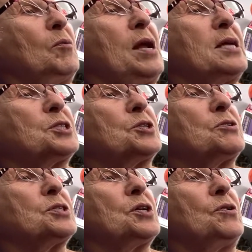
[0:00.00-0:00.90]

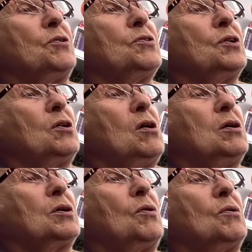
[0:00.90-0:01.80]
ranchers and herd the
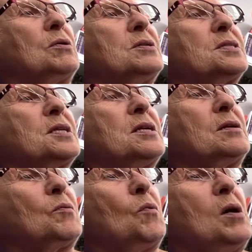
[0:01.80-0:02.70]
longhorns that
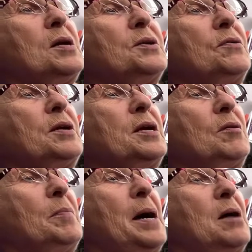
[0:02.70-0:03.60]
wander
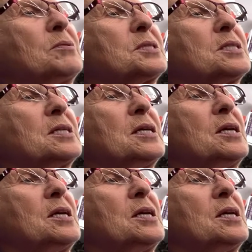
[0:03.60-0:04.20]
hereabouts.